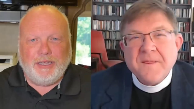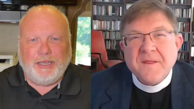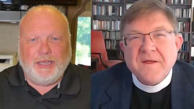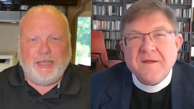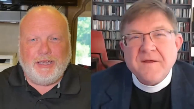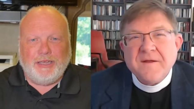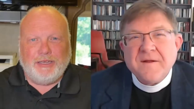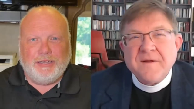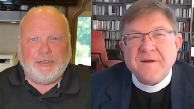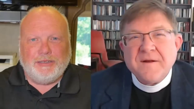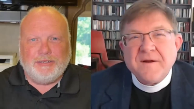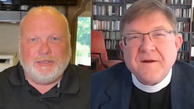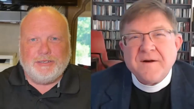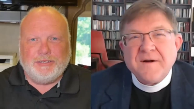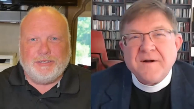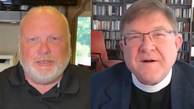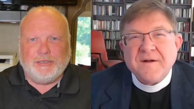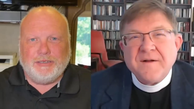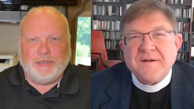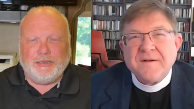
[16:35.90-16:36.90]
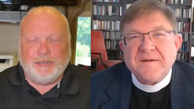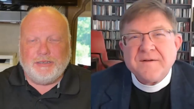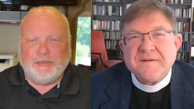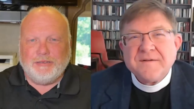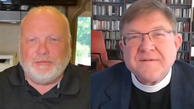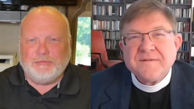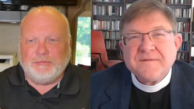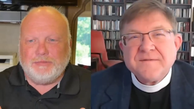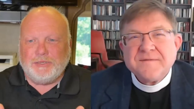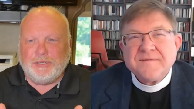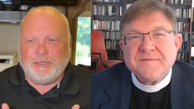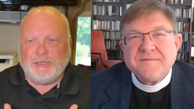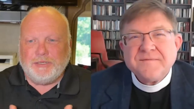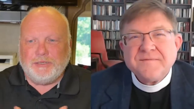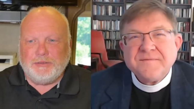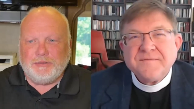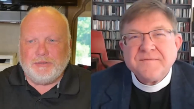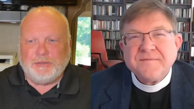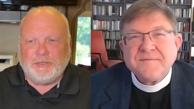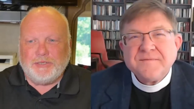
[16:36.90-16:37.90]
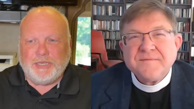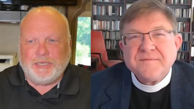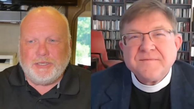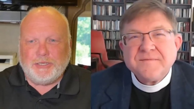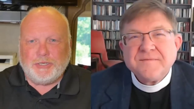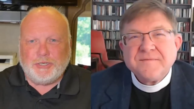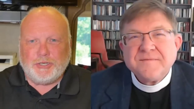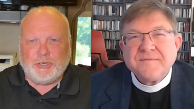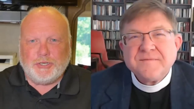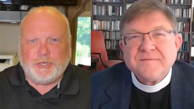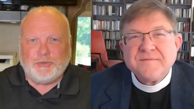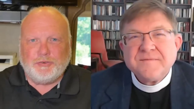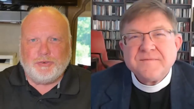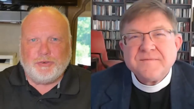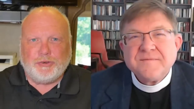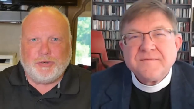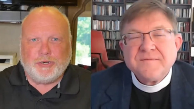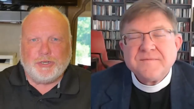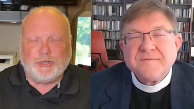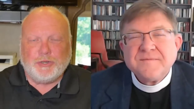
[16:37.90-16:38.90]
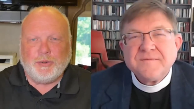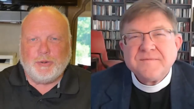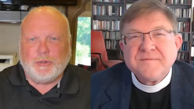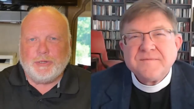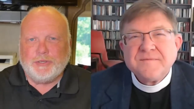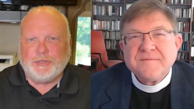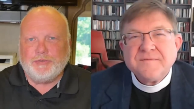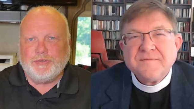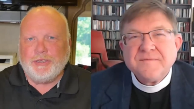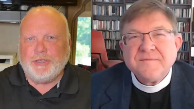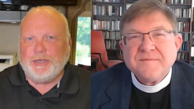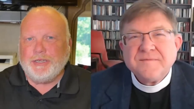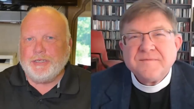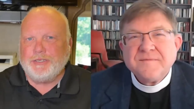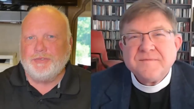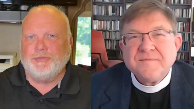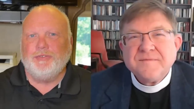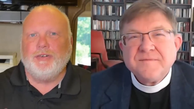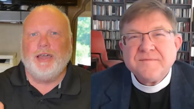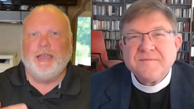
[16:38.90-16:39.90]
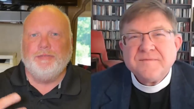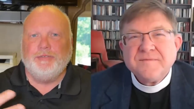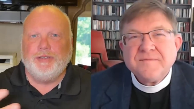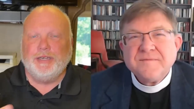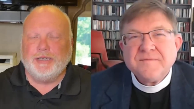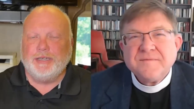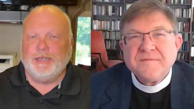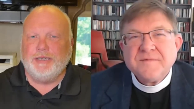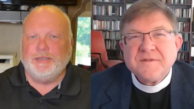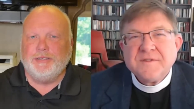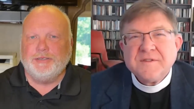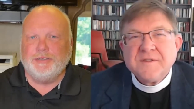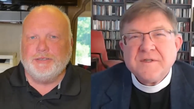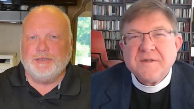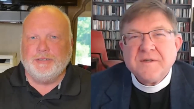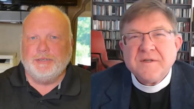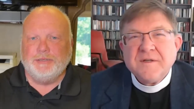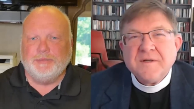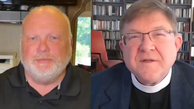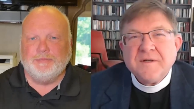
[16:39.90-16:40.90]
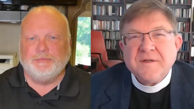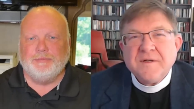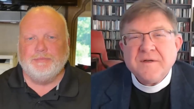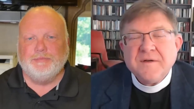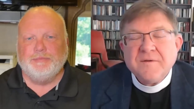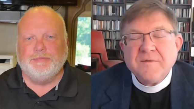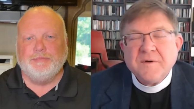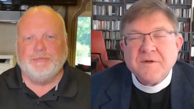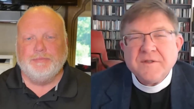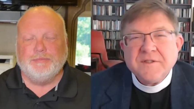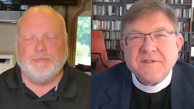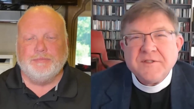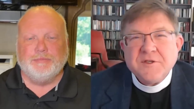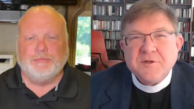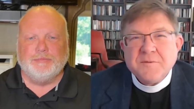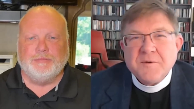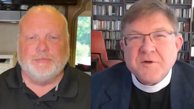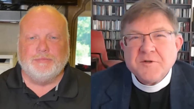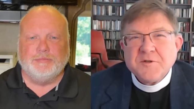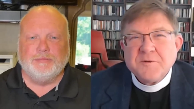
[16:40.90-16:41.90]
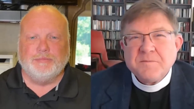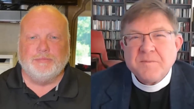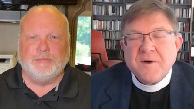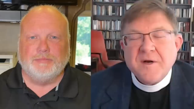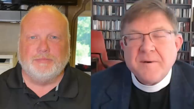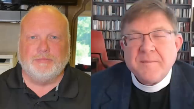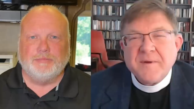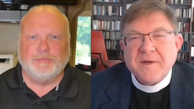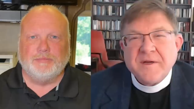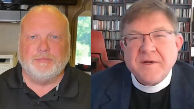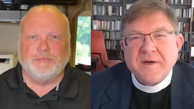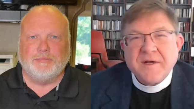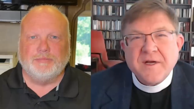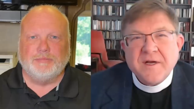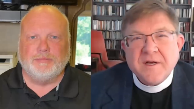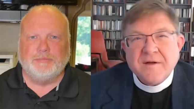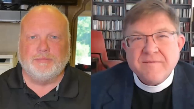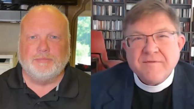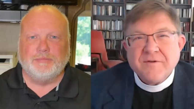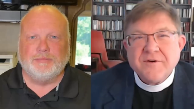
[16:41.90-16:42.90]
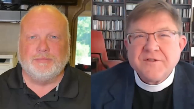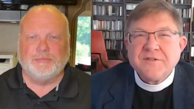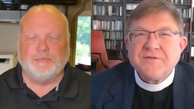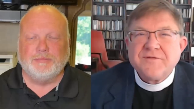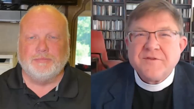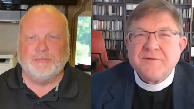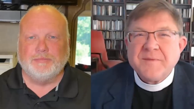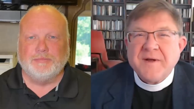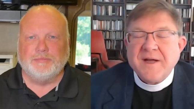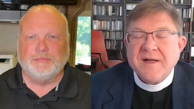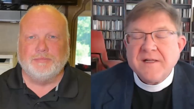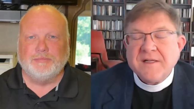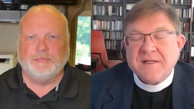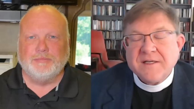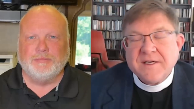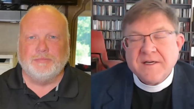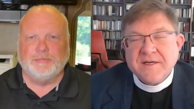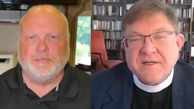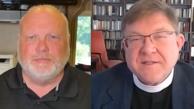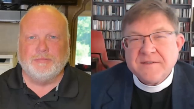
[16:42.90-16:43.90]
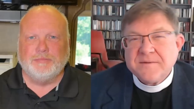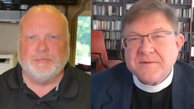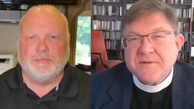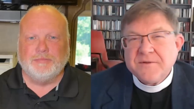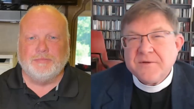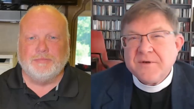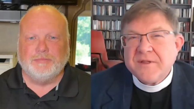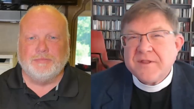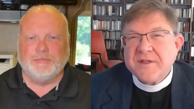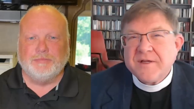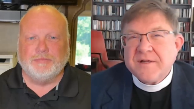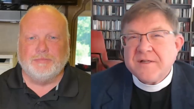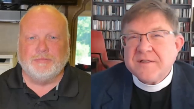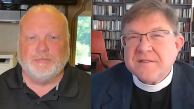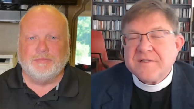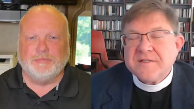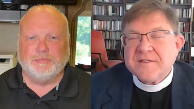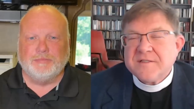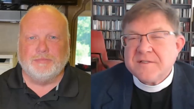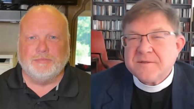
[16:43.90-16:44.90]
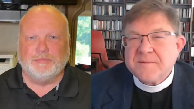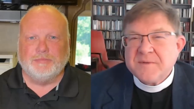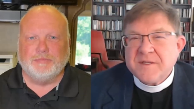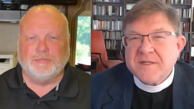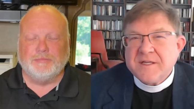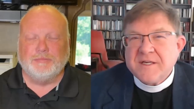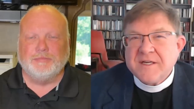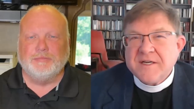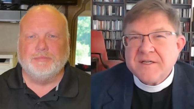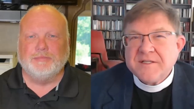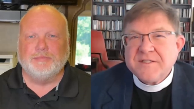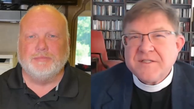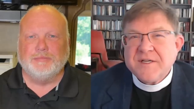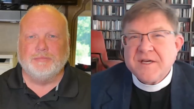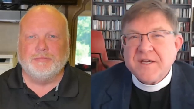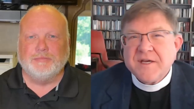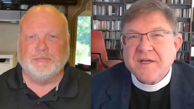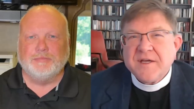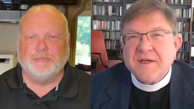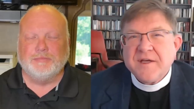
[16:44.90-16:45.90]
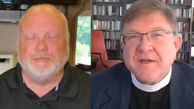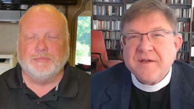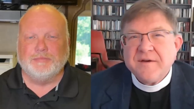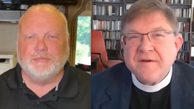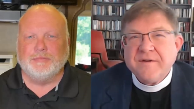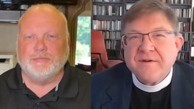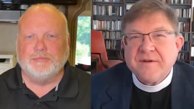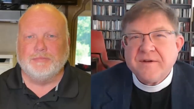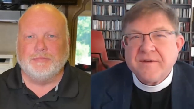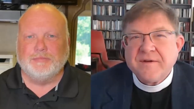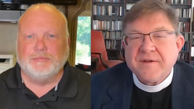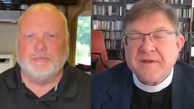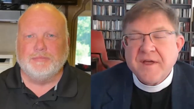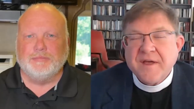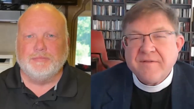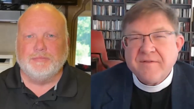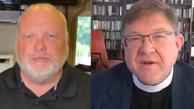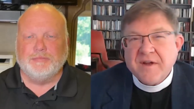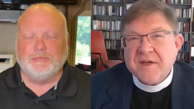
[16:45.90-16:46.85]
Speaker 1: well, was... and uh, set the church for a course for the next five decades.
Speaker 2: Well, the two most prominent converts from Anglicanism to Catholicism in the last decade, uh, Gavin